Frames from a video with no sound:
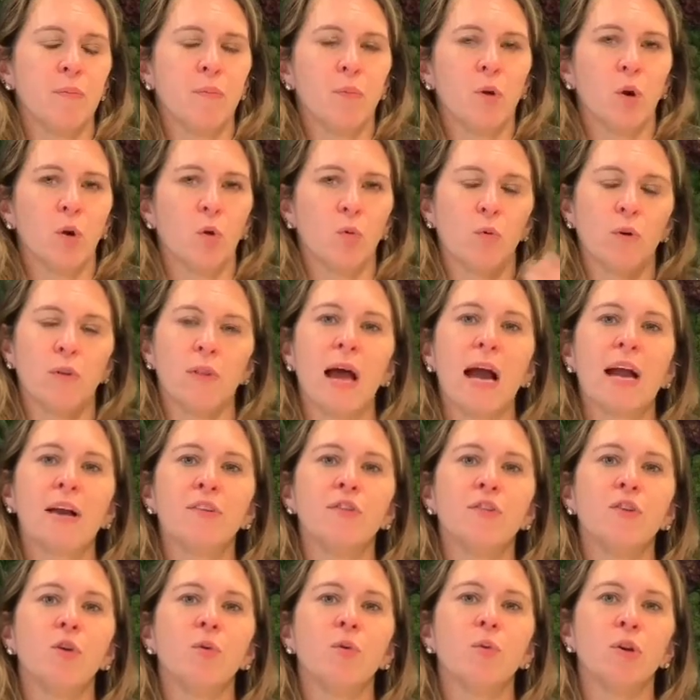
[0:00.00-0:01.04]
It'll
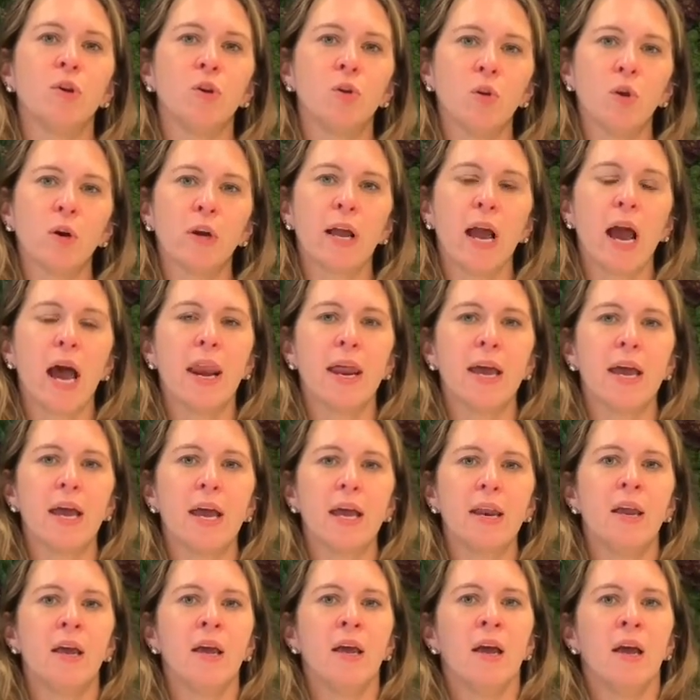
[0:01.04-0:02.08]
relax you when you look at
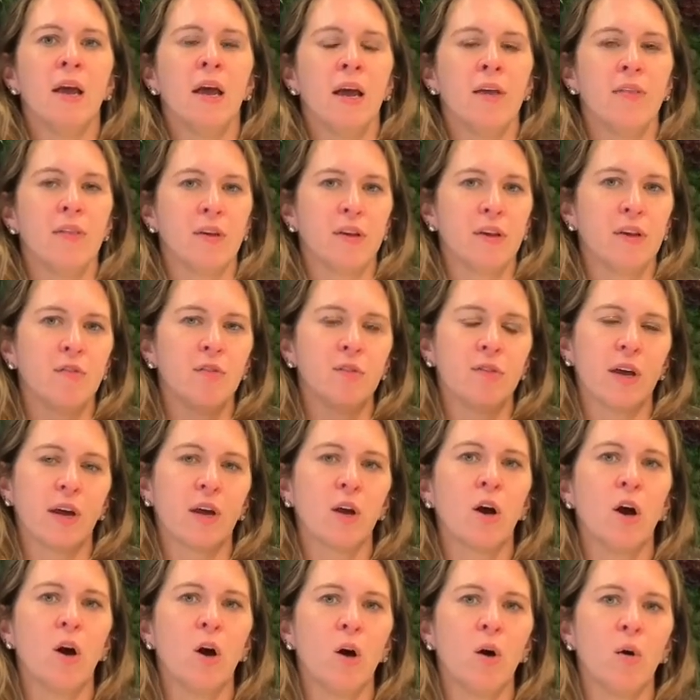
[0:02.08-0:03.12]
it, and they give you that
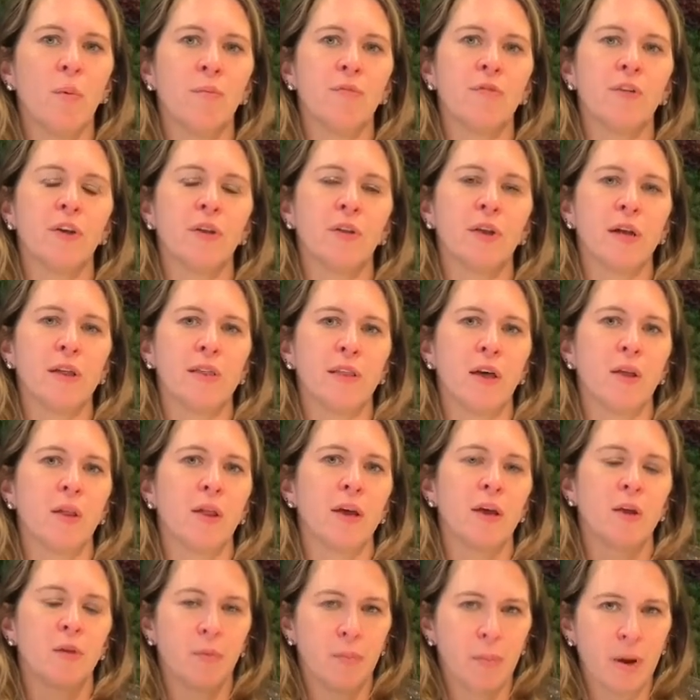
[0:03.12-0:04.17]
calm feeling that
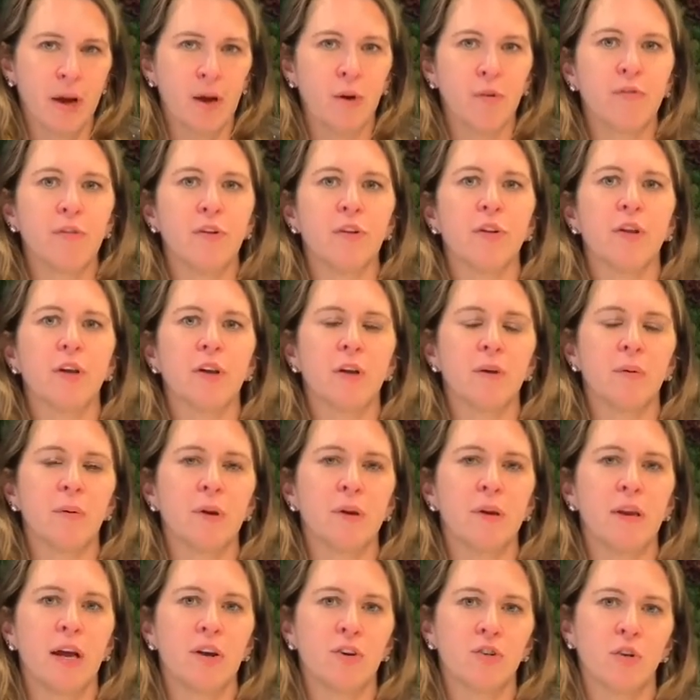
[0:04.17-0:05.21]
the biophilic
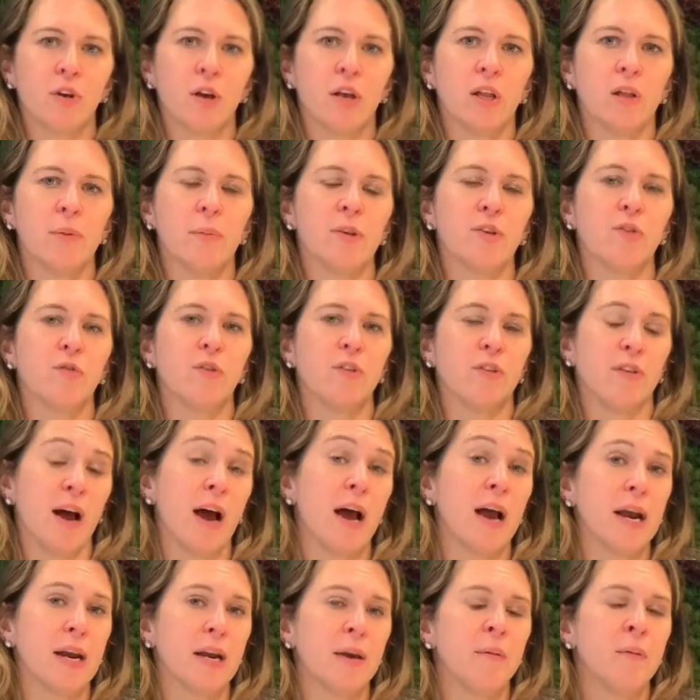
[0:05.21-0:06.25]
and natural elements
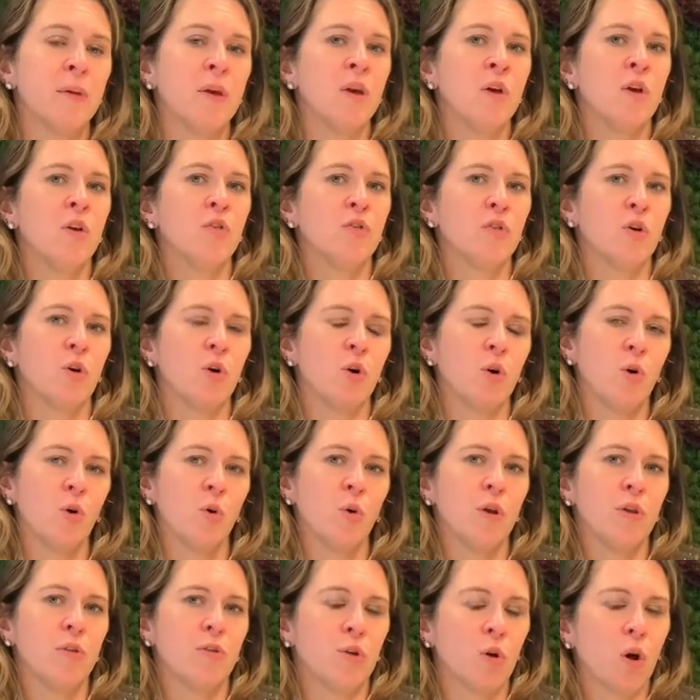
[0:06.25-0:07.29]
provide.
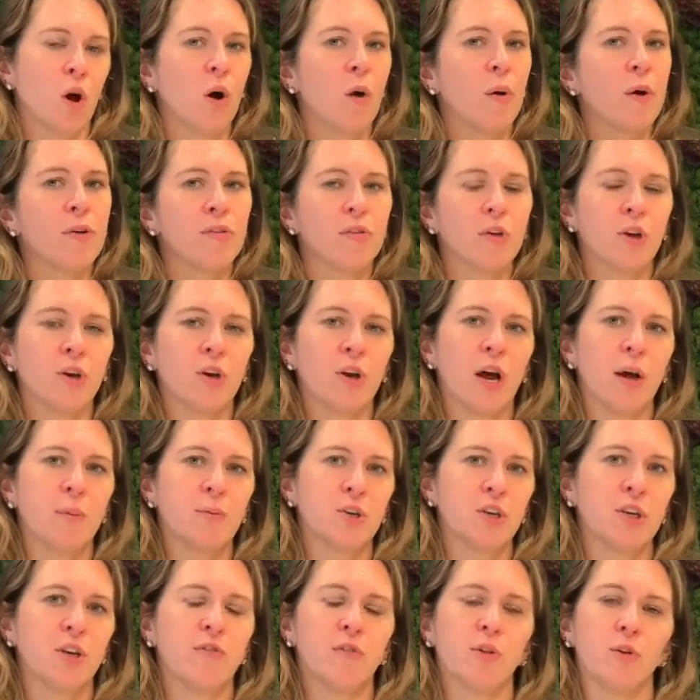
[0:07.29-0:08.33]
So they're always a good
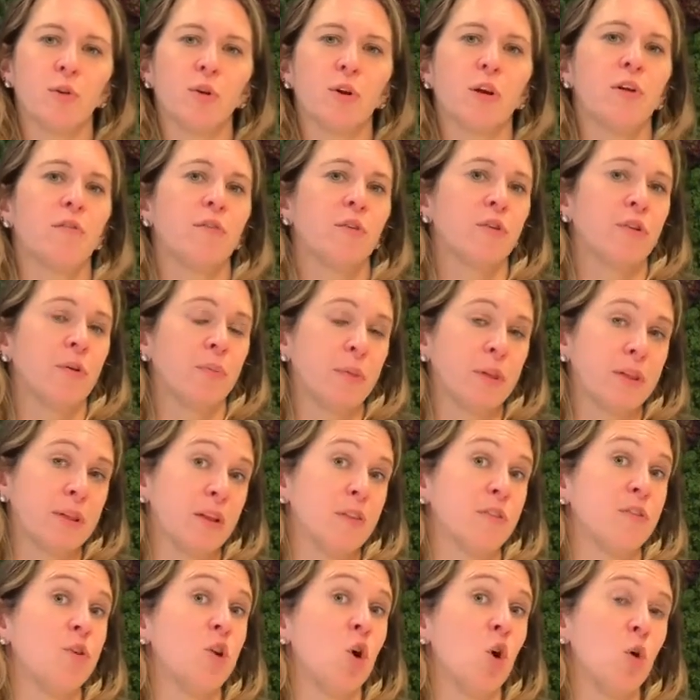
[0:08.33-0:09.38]
option if you're looking for something
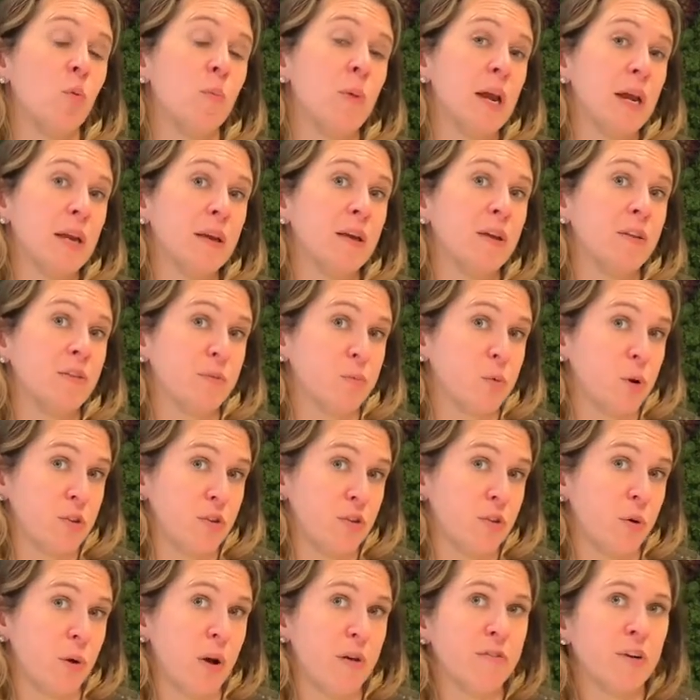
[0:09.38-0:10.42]
that's no maintenance
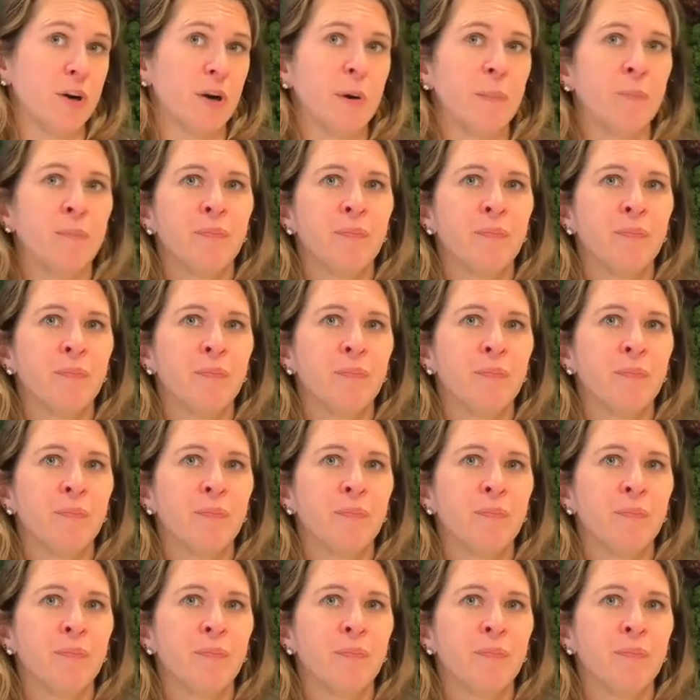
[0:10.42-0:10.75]
whatsoever.